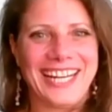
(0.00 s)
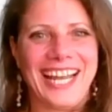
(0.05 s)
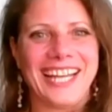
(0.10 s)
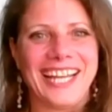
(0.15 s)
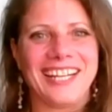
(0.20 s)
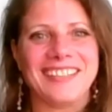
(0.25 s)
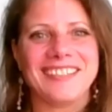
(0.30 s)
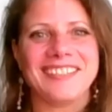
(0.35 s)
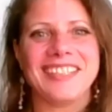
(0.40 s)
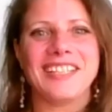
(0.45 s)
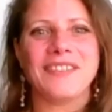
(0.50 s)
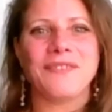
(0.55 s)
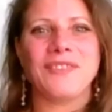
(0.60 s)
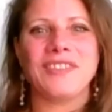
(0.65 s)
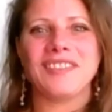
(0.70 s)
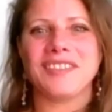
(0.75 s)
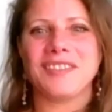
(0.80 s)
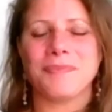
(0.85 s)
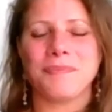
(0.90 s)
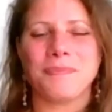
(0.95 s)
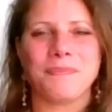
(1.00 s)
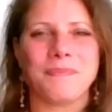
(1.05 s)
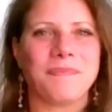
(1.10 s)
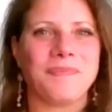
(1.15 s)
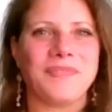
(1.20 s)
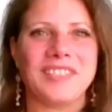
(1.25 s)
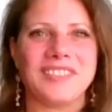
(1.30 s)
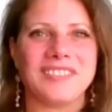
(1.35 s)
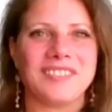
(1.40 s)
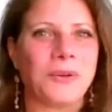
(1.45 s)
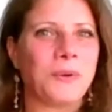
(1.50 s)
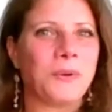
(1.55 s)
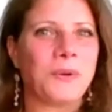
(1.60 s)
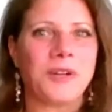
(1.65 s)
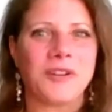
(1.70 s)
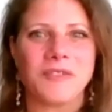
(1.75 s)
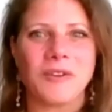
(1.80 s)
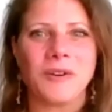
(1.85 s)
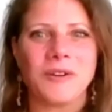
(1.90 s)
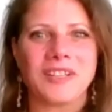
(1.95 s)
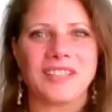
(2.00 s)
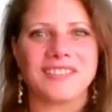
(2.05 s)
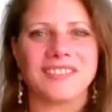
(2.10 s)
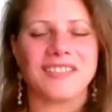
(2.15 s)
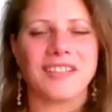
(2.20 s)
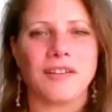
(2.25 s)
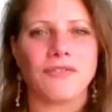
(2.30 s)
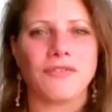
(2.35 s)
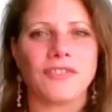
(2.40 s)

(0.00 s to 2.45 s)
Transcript: And I think this this whole corona stuff,